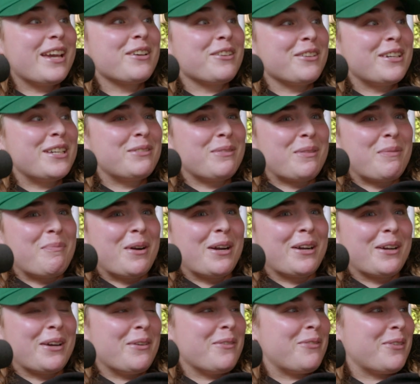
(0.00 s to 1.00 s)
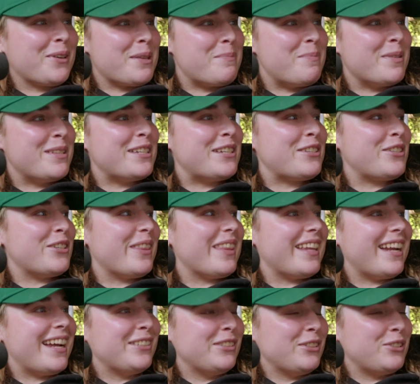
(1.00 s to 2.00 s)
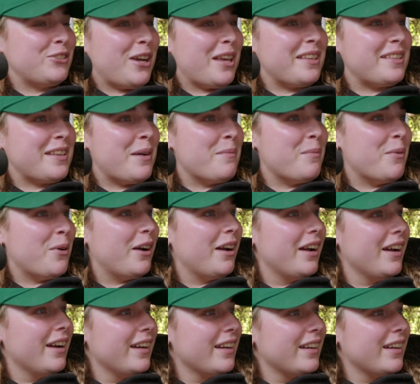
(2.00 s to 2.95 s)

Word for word: agrees with Margot agree for Margo. the petition that I should dress up more.